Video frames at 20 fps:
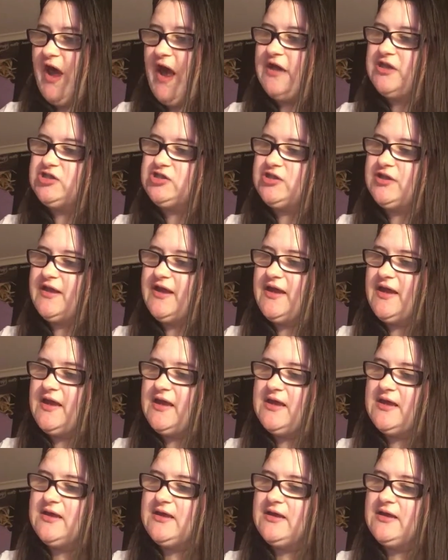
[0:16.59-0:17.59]
Actually,
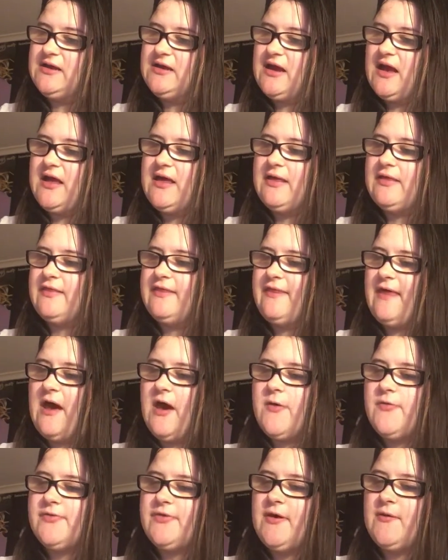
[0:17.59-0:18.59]
no,
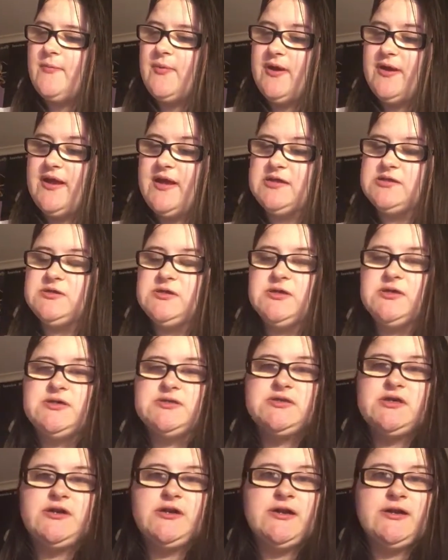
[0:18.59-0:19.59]
that'll be next week.
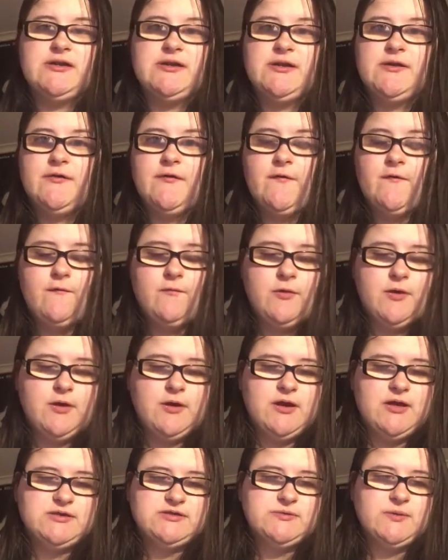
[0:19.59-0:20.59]
I already did a whole
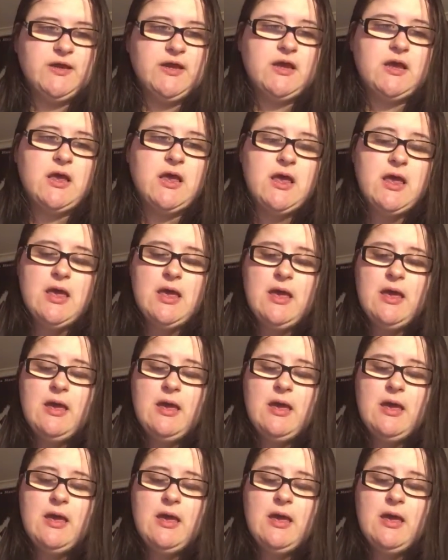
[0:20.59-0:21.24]
vlog last week.